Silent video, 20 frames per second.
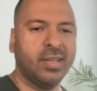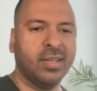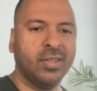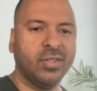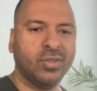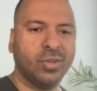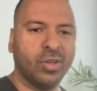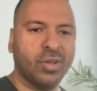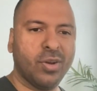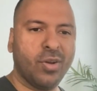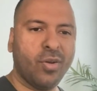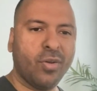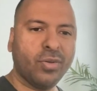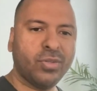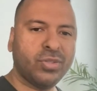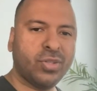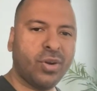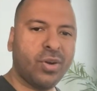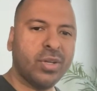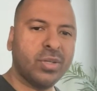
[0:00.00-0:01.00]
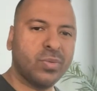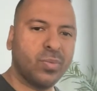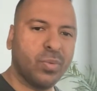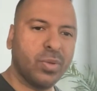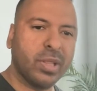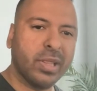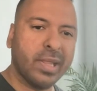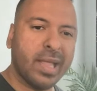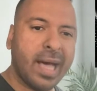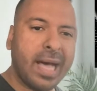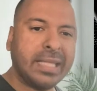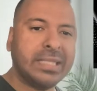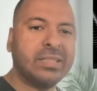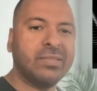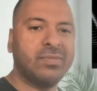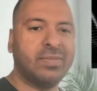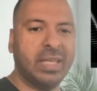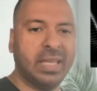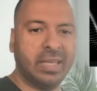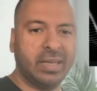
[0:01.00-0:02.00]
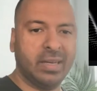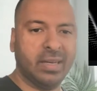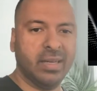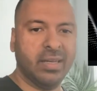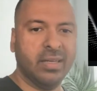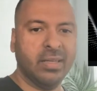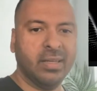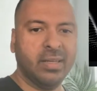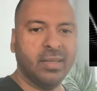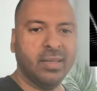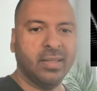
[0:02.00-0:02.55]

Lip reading: So it all started with lots of data,